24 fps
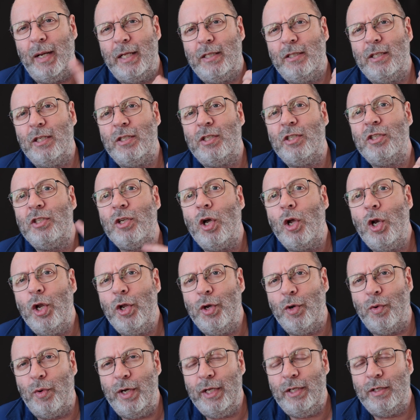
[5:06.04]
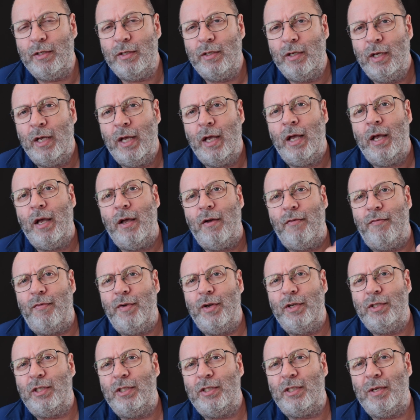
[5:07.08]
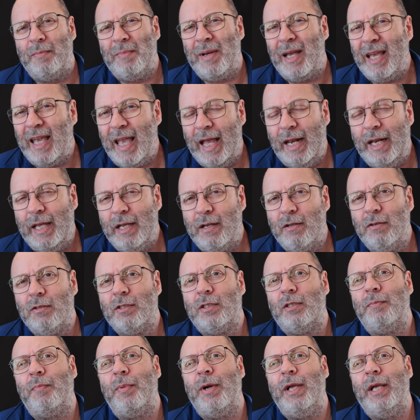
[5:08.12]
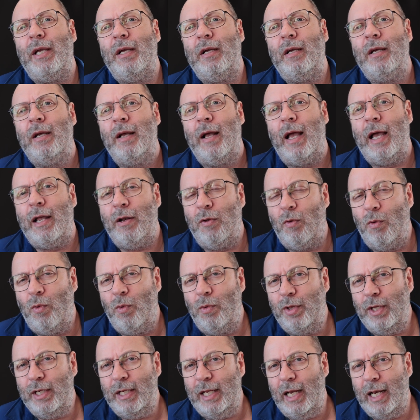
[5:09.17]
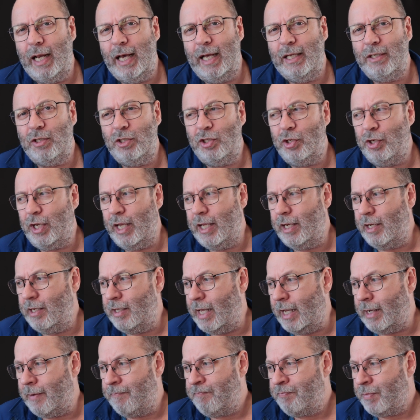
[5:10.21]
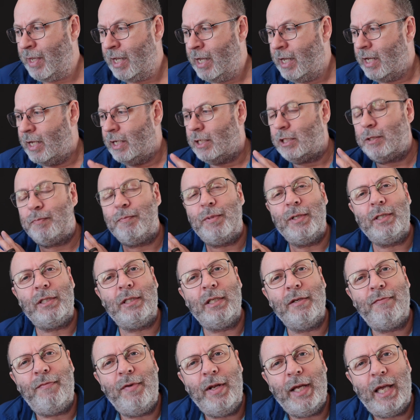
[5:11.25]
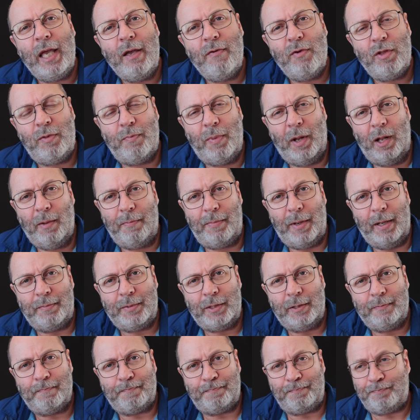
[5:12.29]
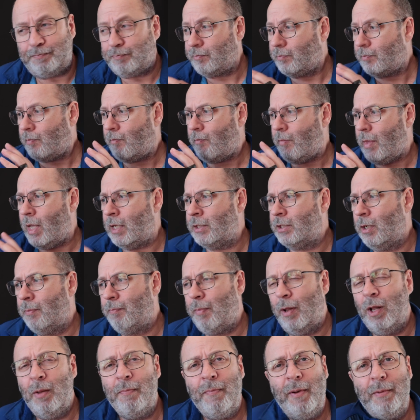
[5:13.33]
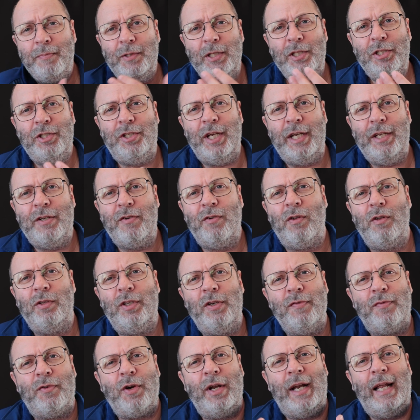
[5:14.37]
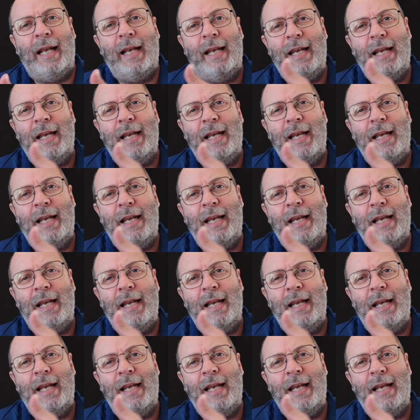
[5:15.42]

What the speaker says: but it's a solenoid versus a mechanical spring and all the delays that you get in that, specifically with ball pumps. So ball pumps in general, you've got a